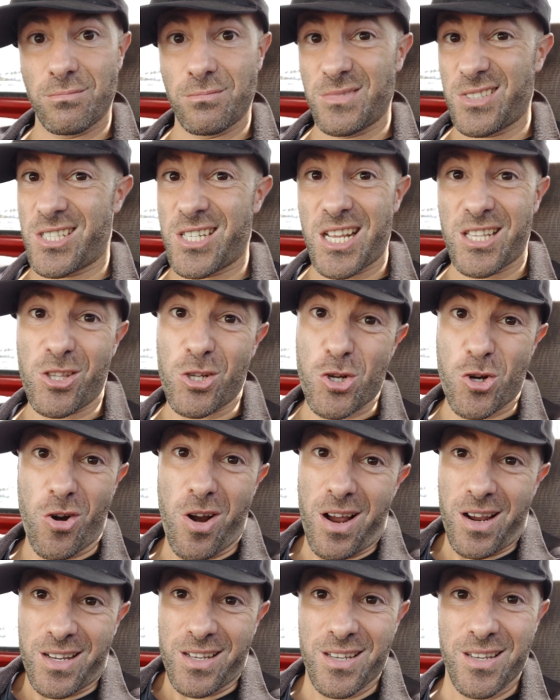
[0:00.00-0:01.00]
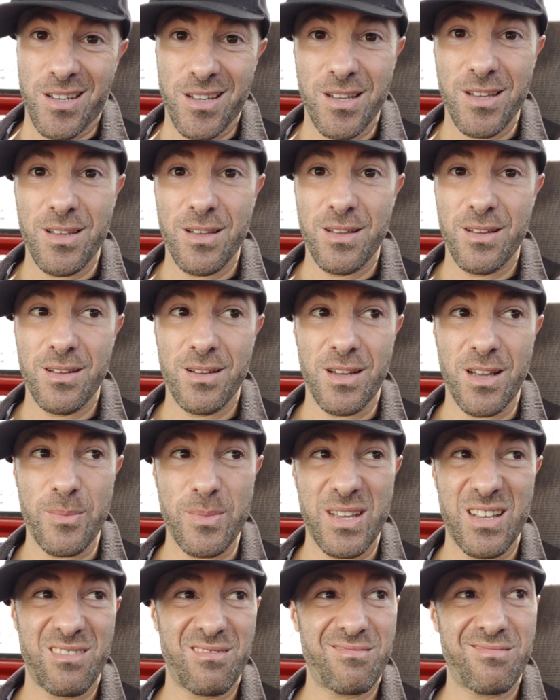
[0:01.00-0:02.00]
let's take the truck. I
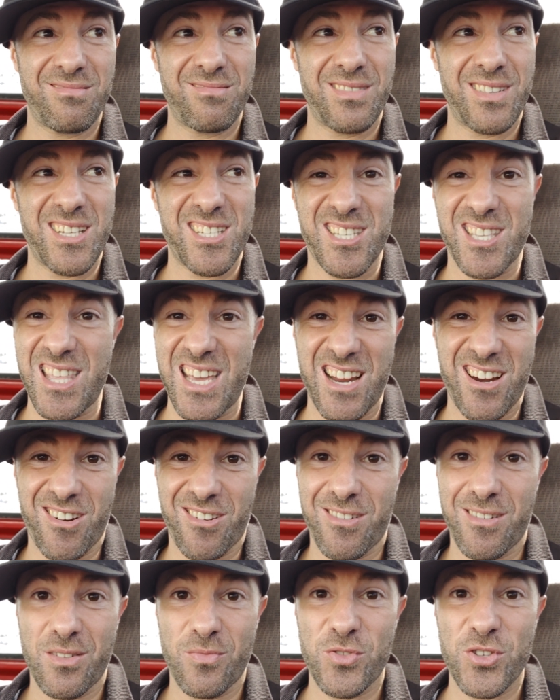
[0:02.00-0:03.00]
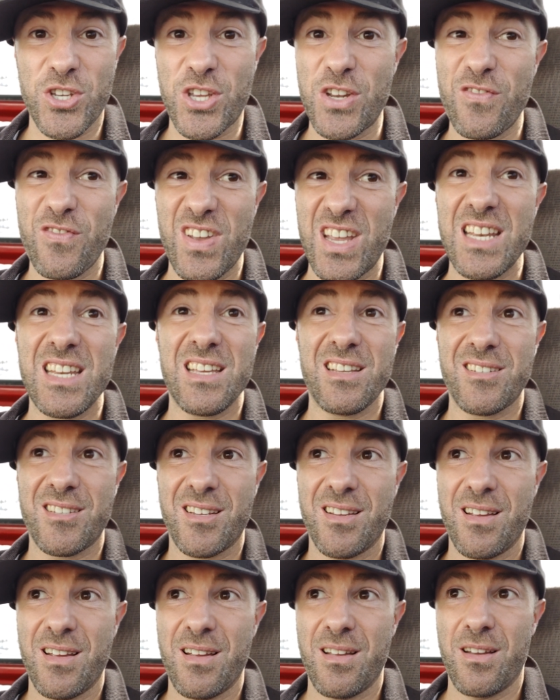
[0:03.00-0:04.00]
mean, it's there. It's convenient.
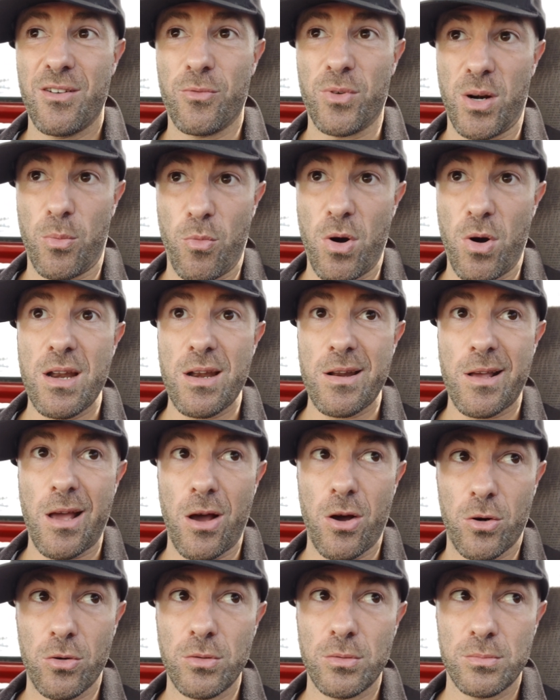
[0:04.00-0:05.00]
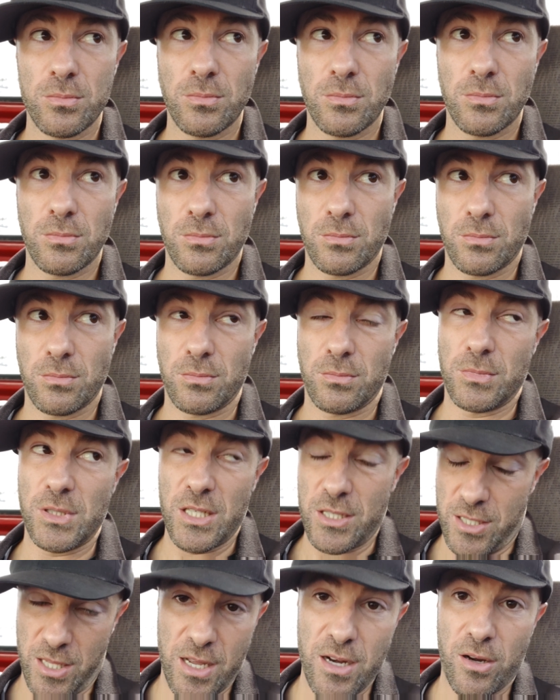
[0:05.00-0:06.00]
When I'm to go,
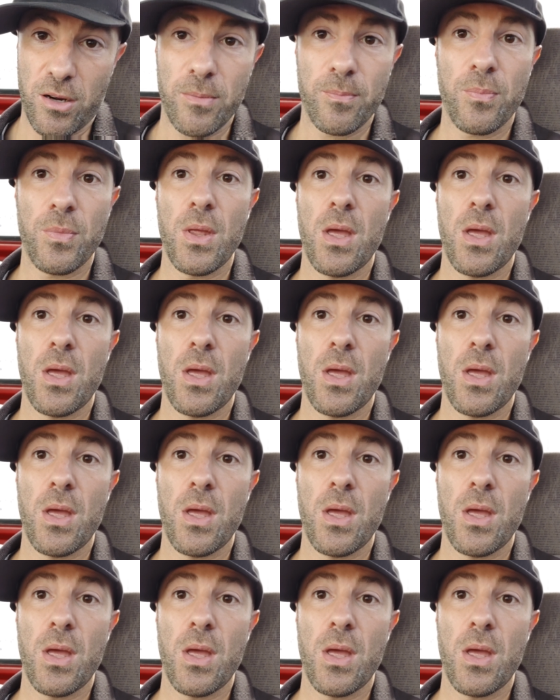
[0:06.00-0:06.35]
it's there.